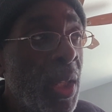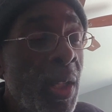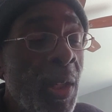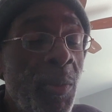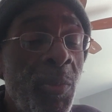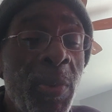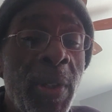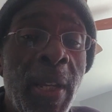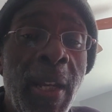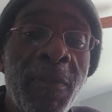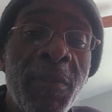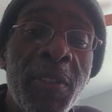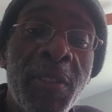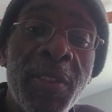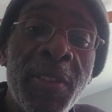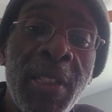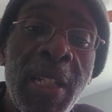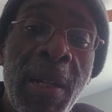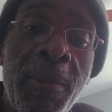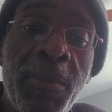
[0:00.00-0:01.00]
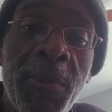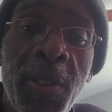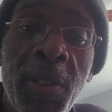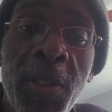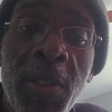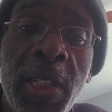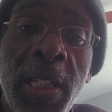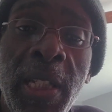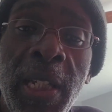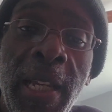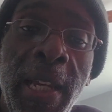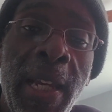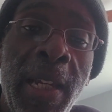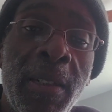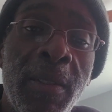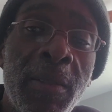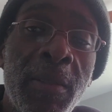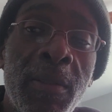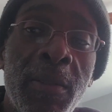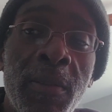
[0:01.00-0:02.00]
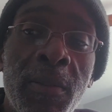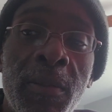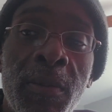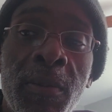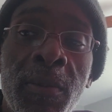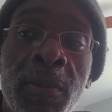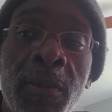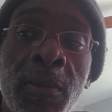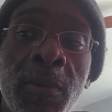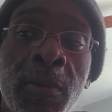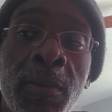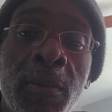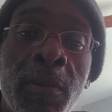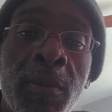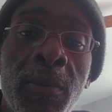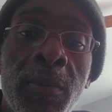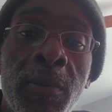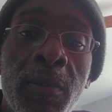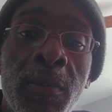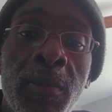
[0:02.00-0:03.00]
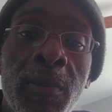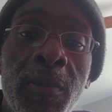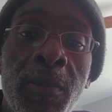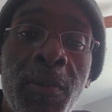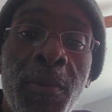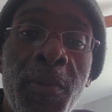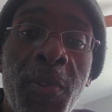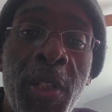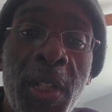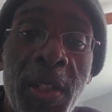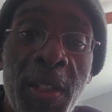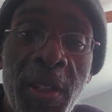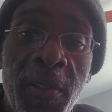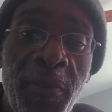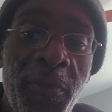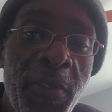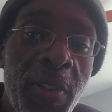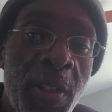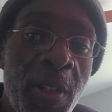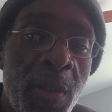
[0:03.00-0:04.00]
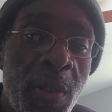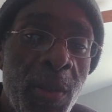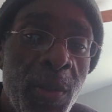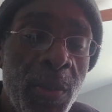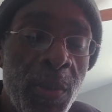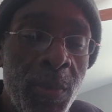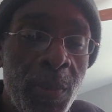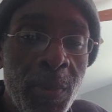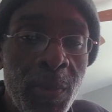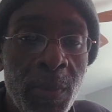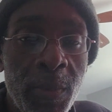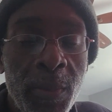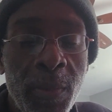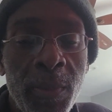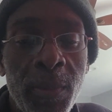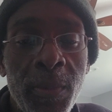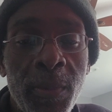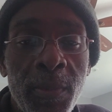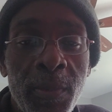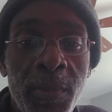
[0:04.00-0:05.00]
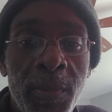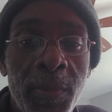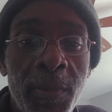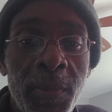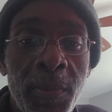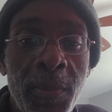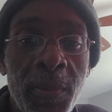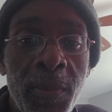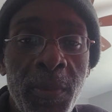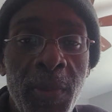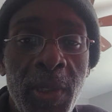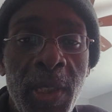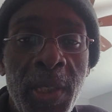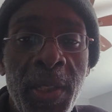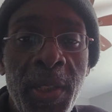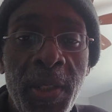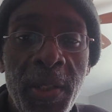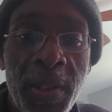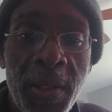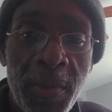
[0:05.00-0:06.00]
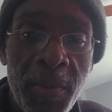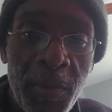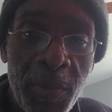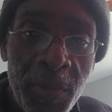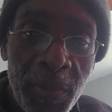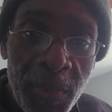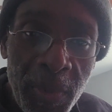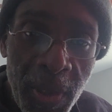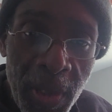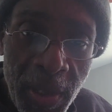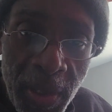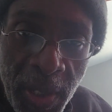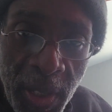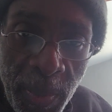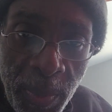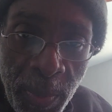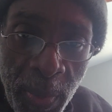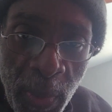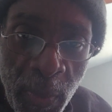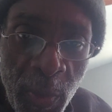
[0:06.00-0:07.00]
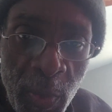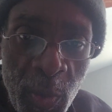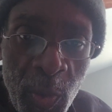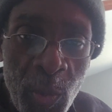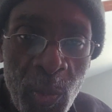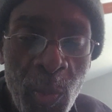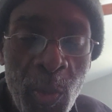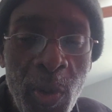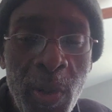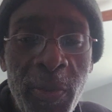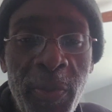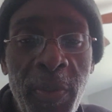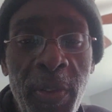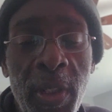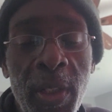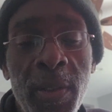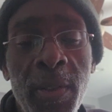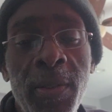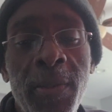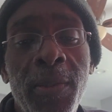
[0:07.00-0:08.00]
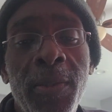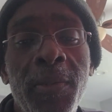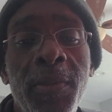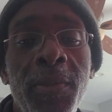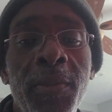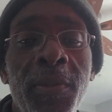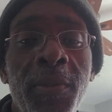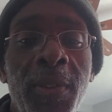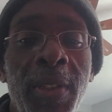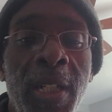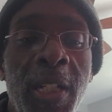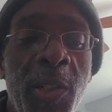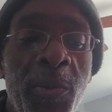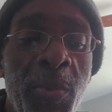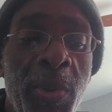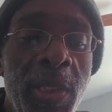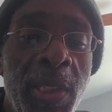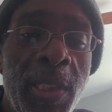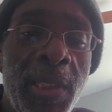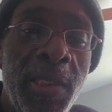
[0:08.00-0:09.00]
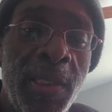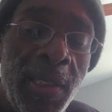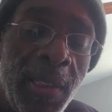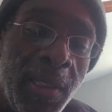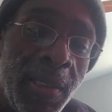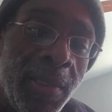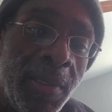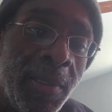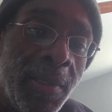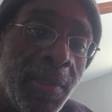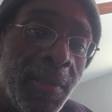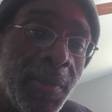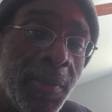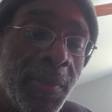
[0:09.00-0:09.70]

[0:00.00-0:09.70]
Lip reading: we have to stop looking at just the physical. This is a spiritual warfare. That's what this is.